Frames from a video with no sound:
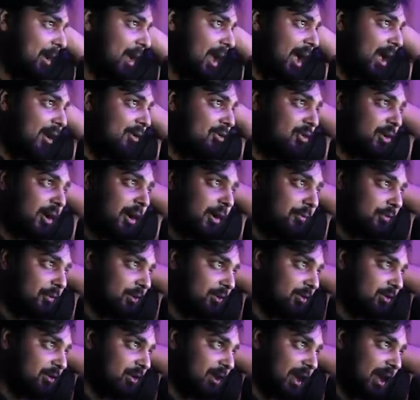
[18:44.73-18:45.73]
cash off
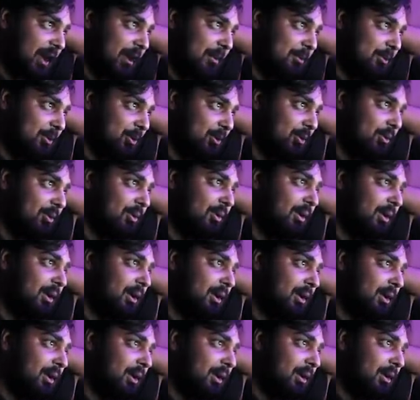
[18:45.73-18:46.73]
this scam, dude
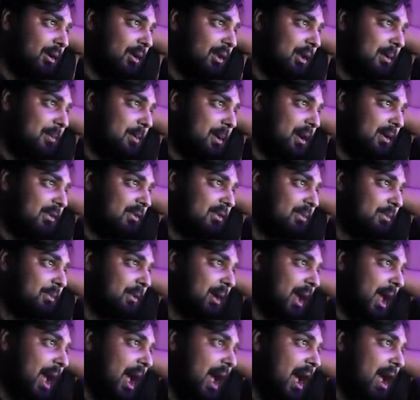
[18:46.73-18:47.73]
they made some
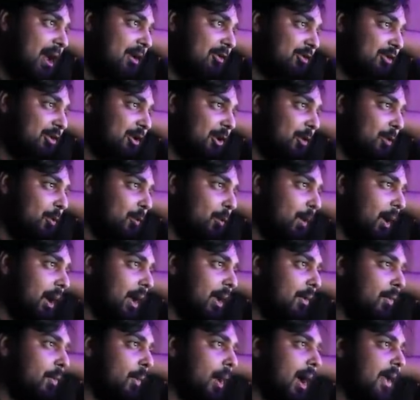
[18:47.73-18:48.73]
cash. So
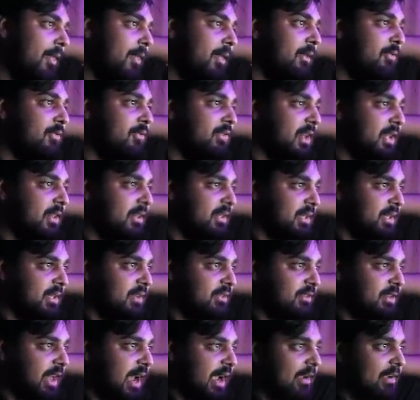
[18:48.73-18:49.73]
why why they've sent the
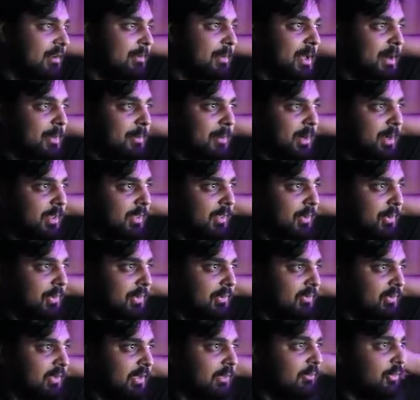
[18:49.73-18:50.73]
exact amount of money they
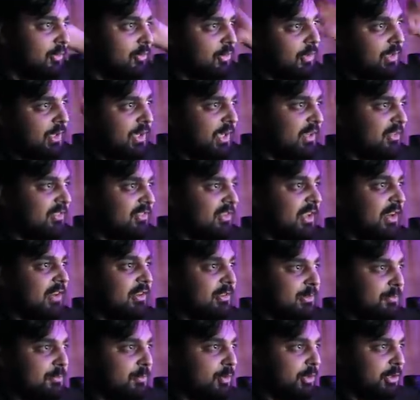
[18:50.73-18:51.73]
received is so they can send
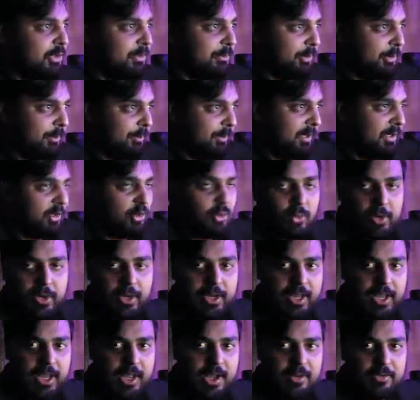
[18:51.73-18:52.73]
it to multiple Bitcoin
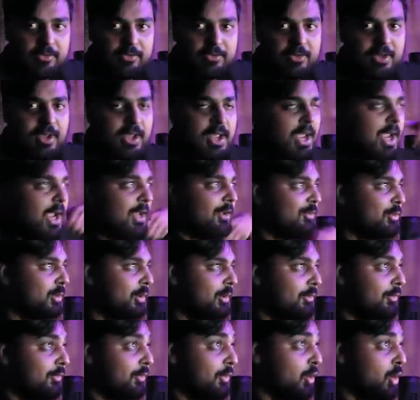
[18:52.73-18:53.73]
accounts and
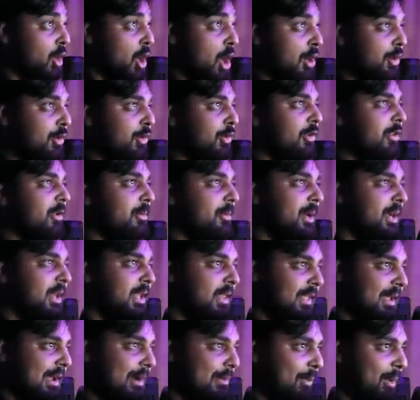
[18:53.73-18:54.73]
sort of launder the money
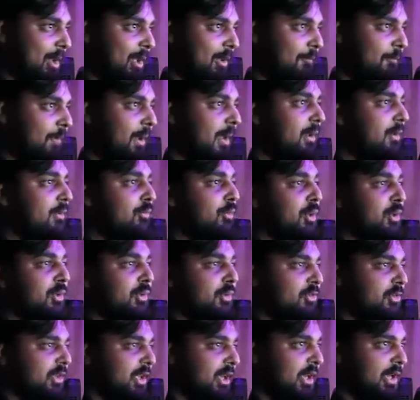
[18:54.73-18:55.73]
that way. Effectively,
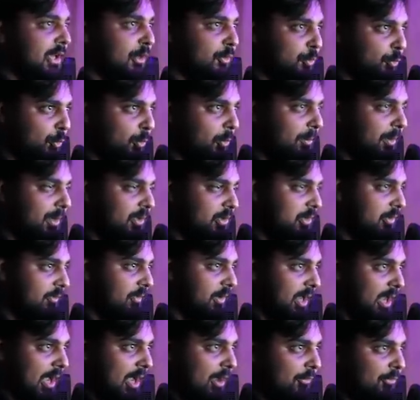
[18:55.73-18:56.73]
they're sending it through a bunch of
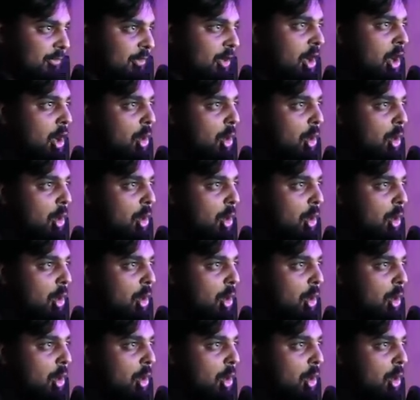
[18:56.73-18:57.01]
accounts,